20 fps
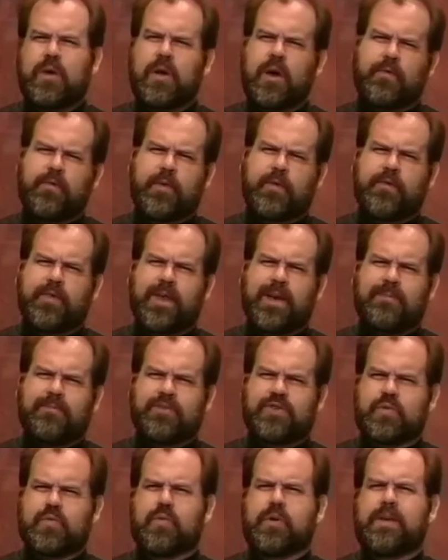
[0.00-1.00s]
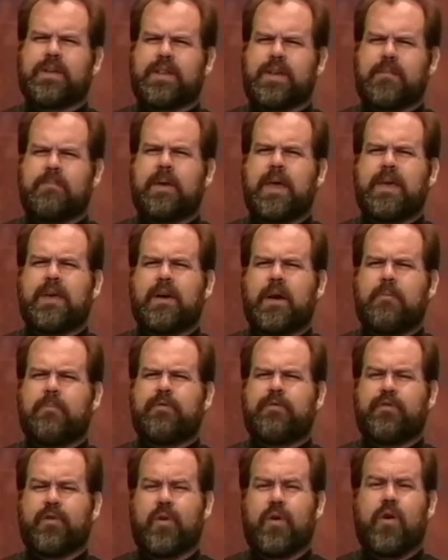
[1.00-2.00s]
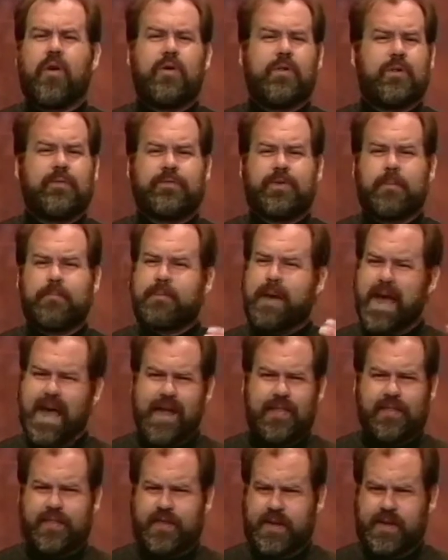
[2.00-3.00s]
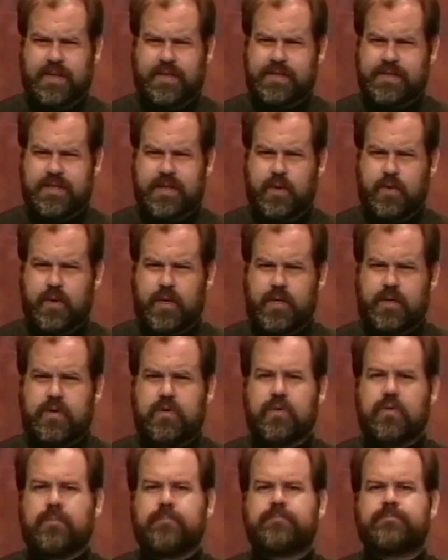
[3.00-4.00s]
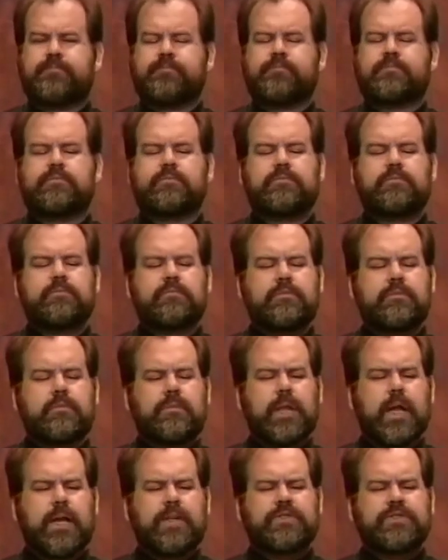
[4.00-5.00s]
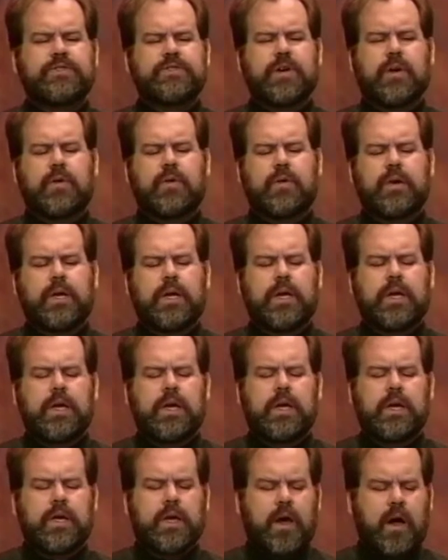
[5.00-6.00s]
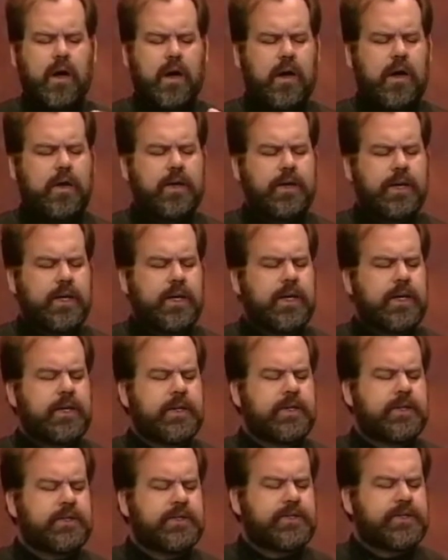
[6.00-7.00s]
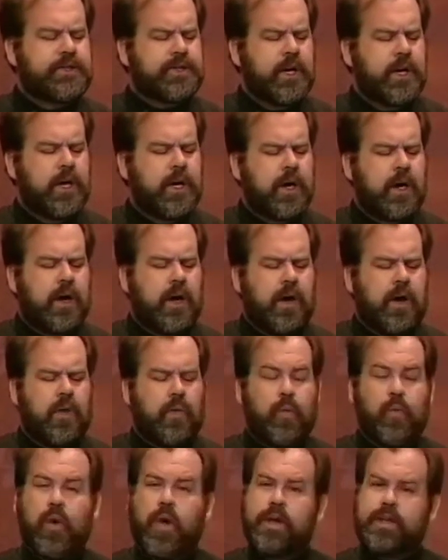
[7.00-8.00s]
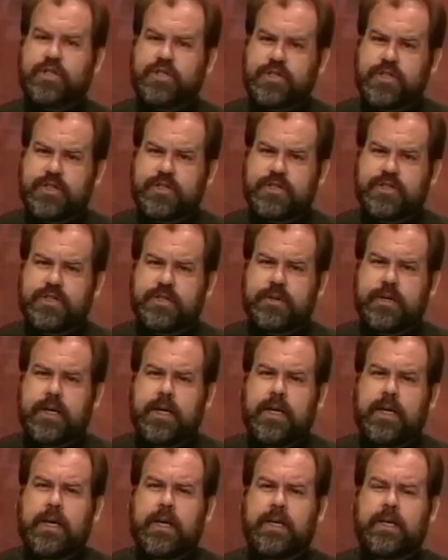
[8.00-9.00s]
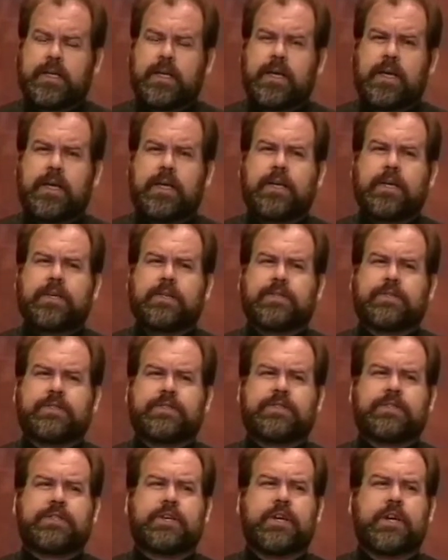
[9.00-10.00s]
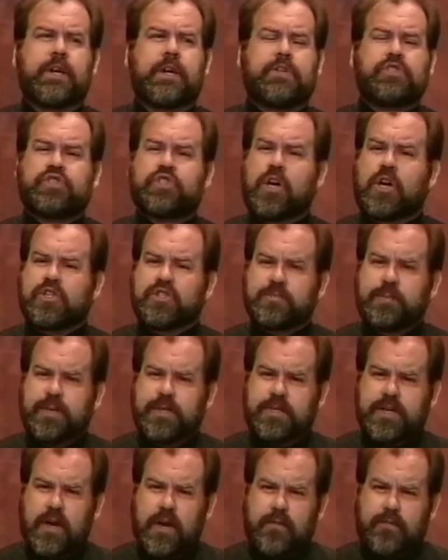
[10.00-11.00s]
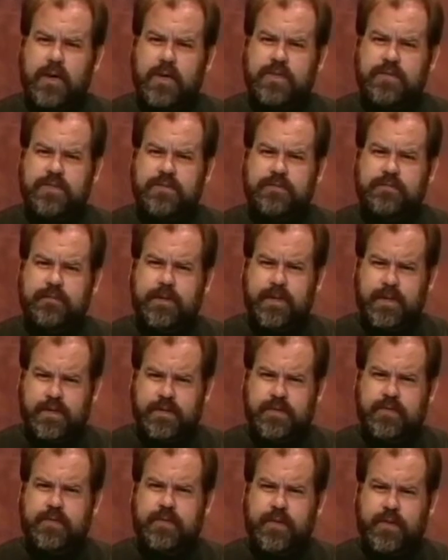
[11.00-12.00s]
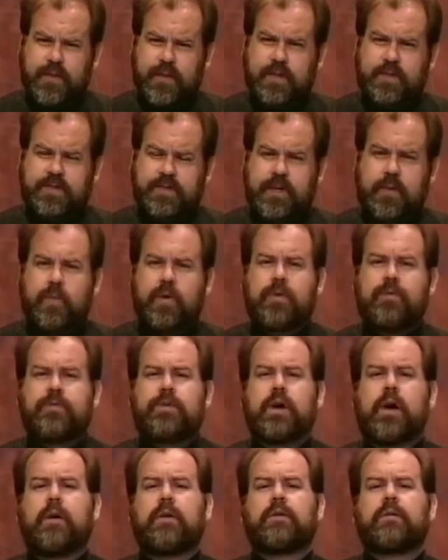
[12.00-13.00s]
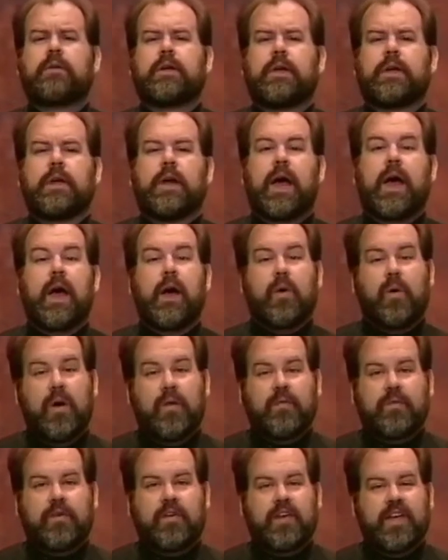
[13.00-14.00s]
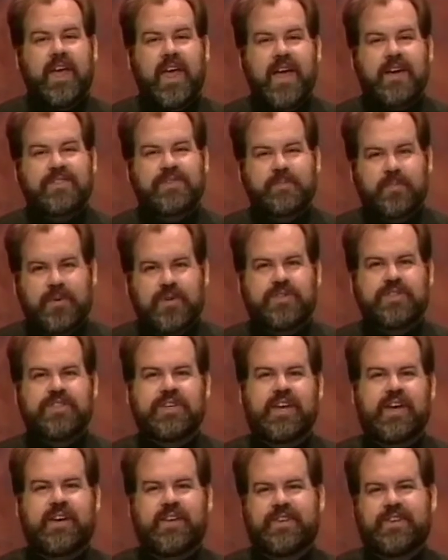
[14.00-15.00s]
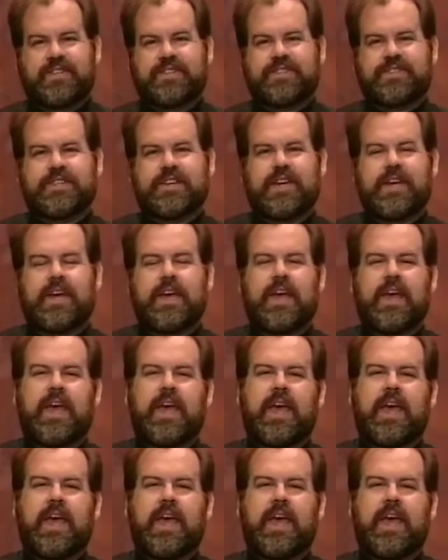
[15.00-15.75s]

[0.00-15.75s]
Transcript: do enough of them to really make up for all of the bad things that we do. And so God is uh, righteous in his judgment of us because of the things that we've done. However, he has mercy on us.